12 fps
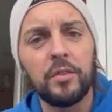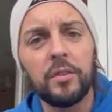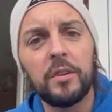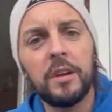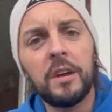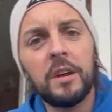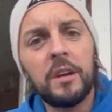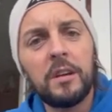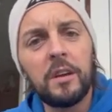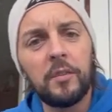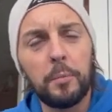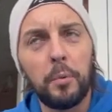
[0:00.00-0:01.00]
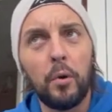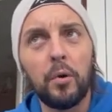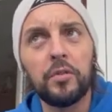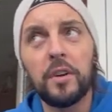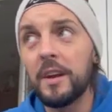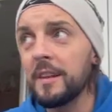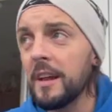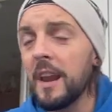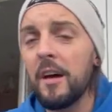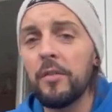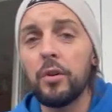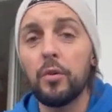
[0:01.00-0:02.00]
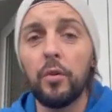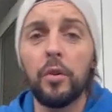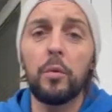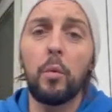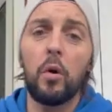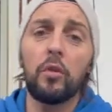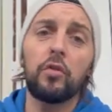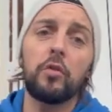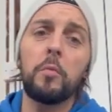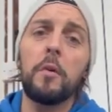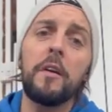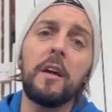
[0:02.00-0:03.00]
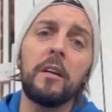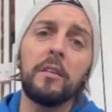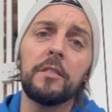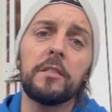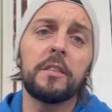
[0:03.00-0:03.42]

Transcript: You have to pause it and then have another watch somewhere else